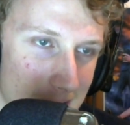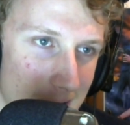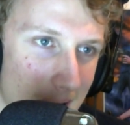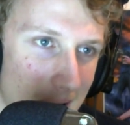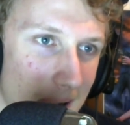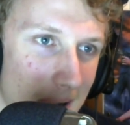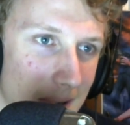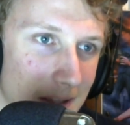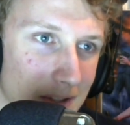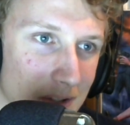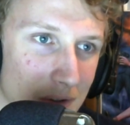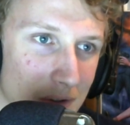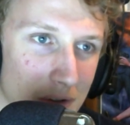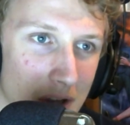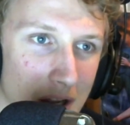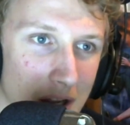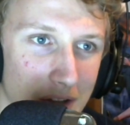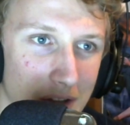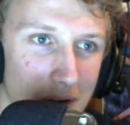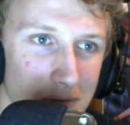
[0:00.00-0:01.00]
so I
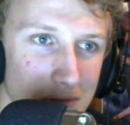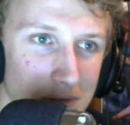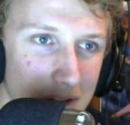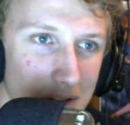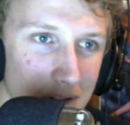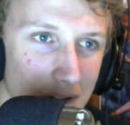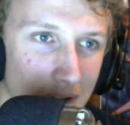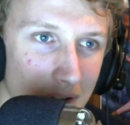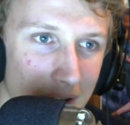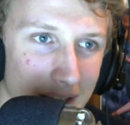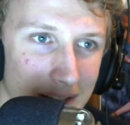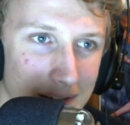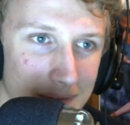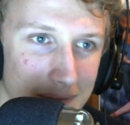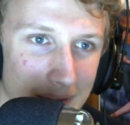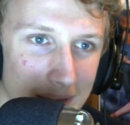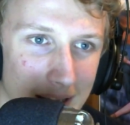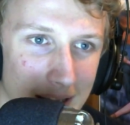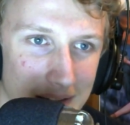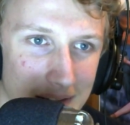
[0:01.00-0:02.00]
don't like the
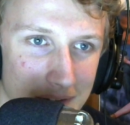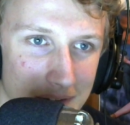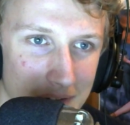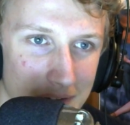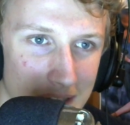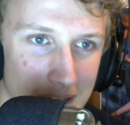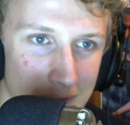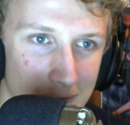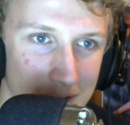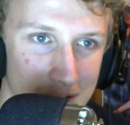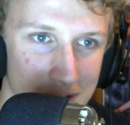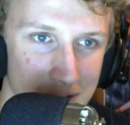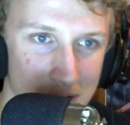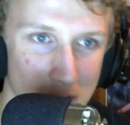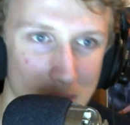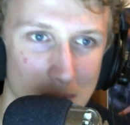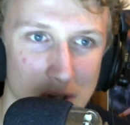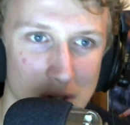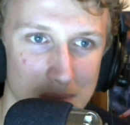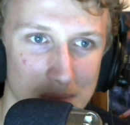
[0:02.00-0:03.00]
fact that there is too
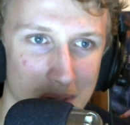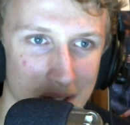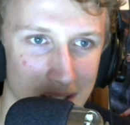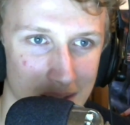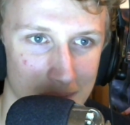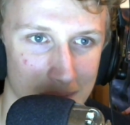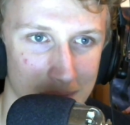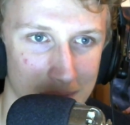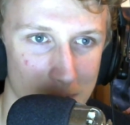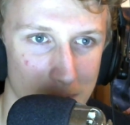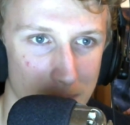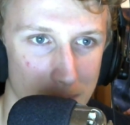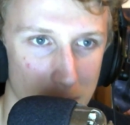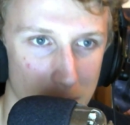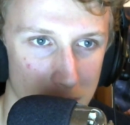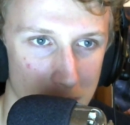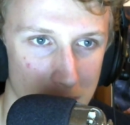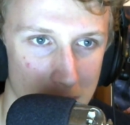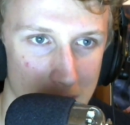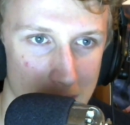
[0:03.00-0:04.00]
much money in football,
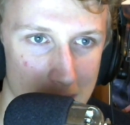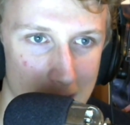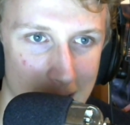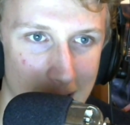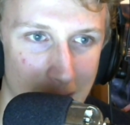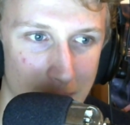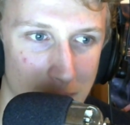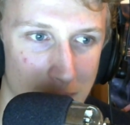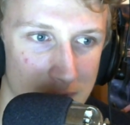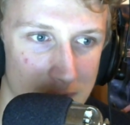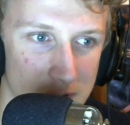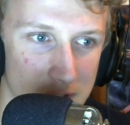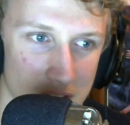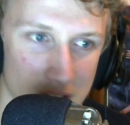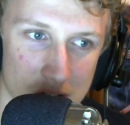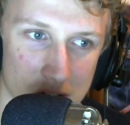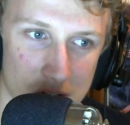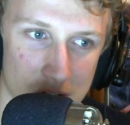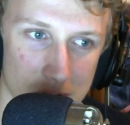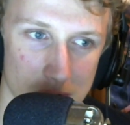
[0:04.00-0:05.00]
and we've seen
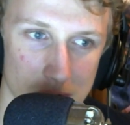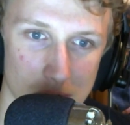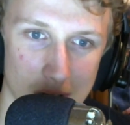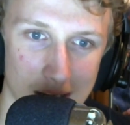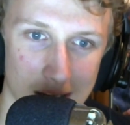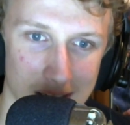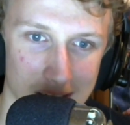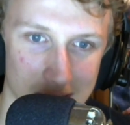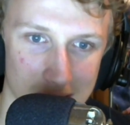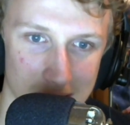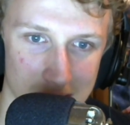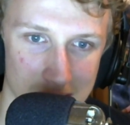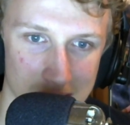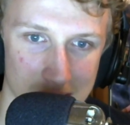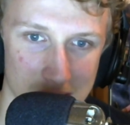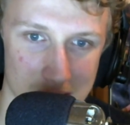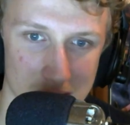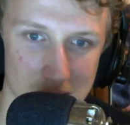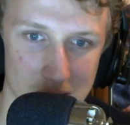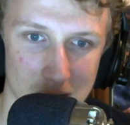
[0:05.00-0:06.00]
two cases
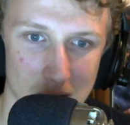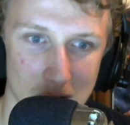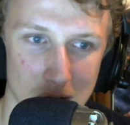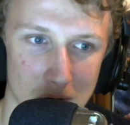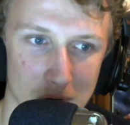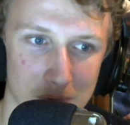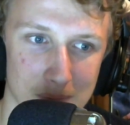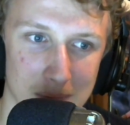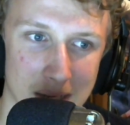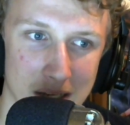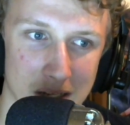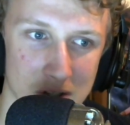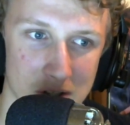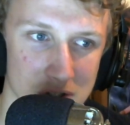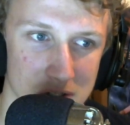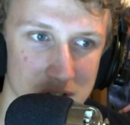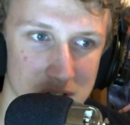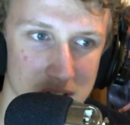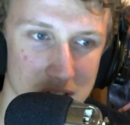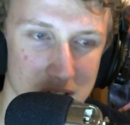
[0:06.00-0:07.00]
of
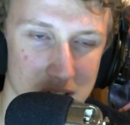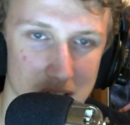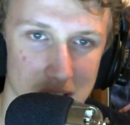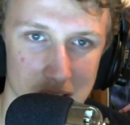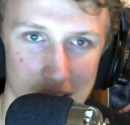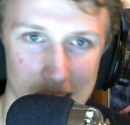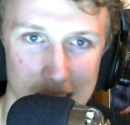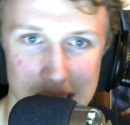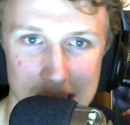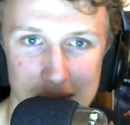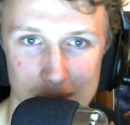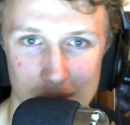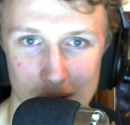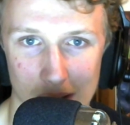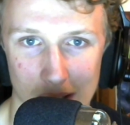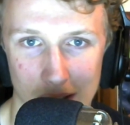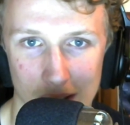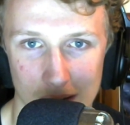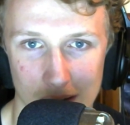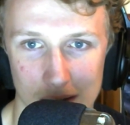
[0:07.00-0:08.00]
managers
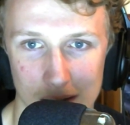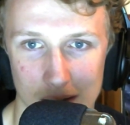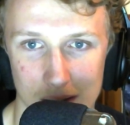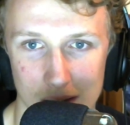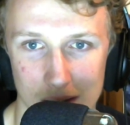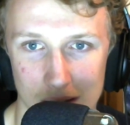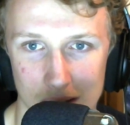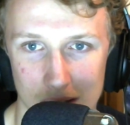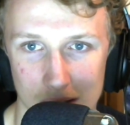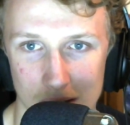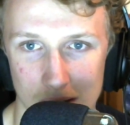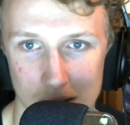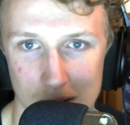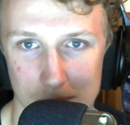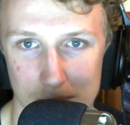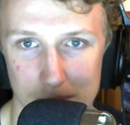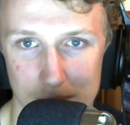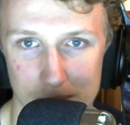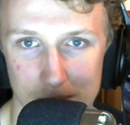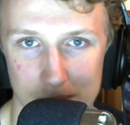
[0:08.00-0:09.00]
leaving
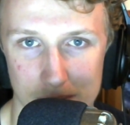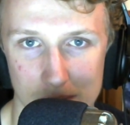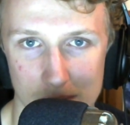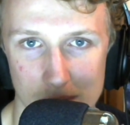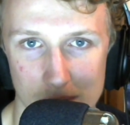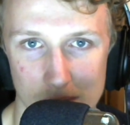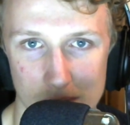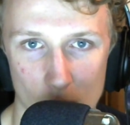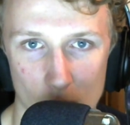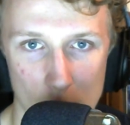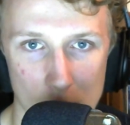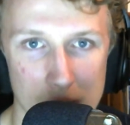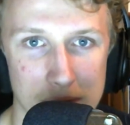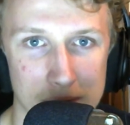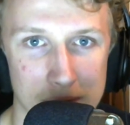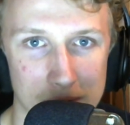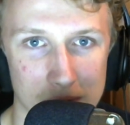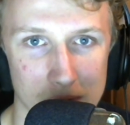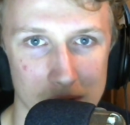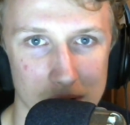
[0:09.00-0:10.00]

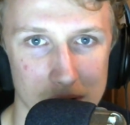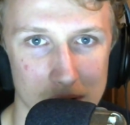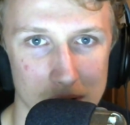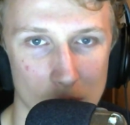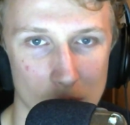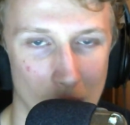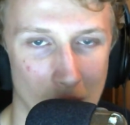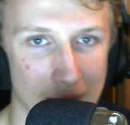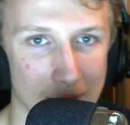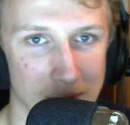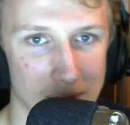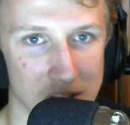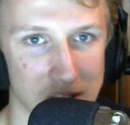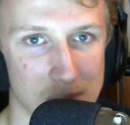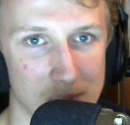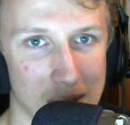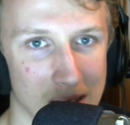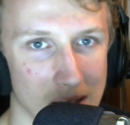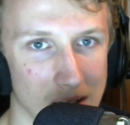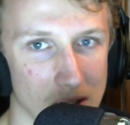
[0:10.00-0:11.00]
with or having
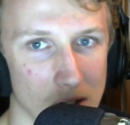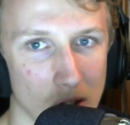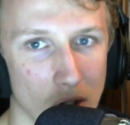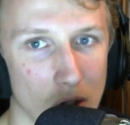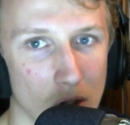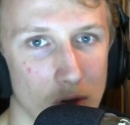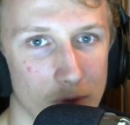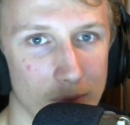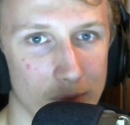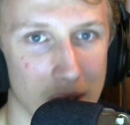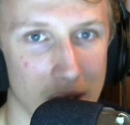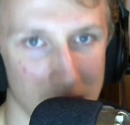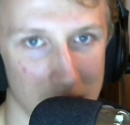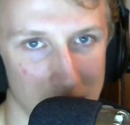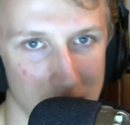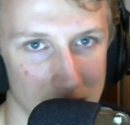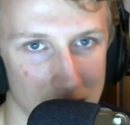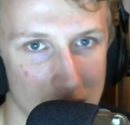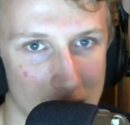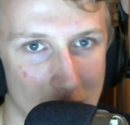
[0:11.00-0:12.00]
spent a lot of money.
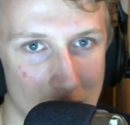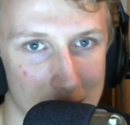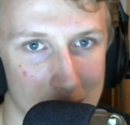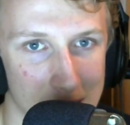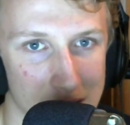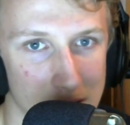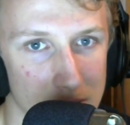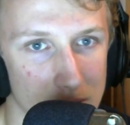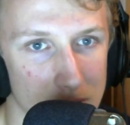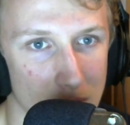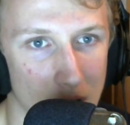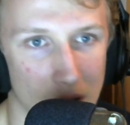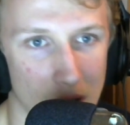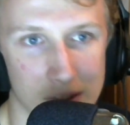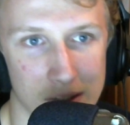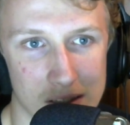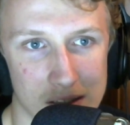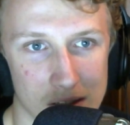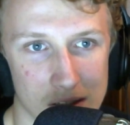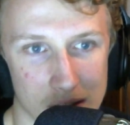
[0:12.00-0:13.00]
I mean, I
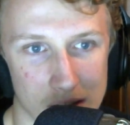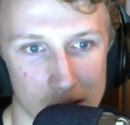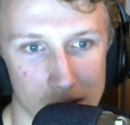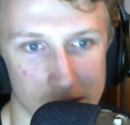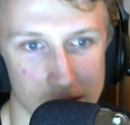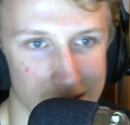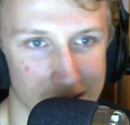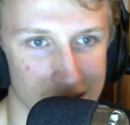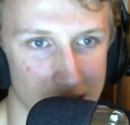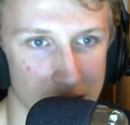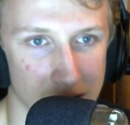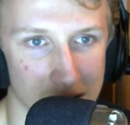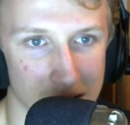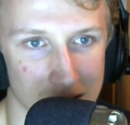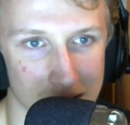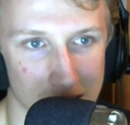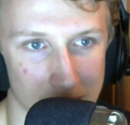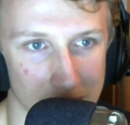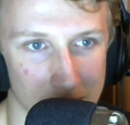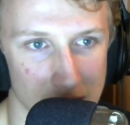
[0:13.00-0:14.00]
did. I, I said I did
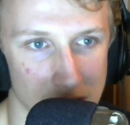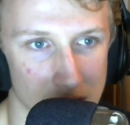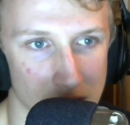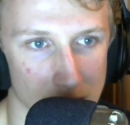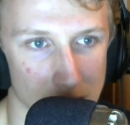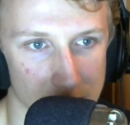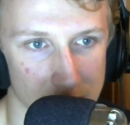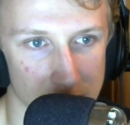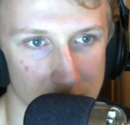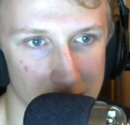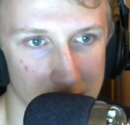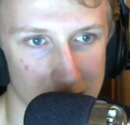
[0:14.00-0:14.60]
uh, videos on it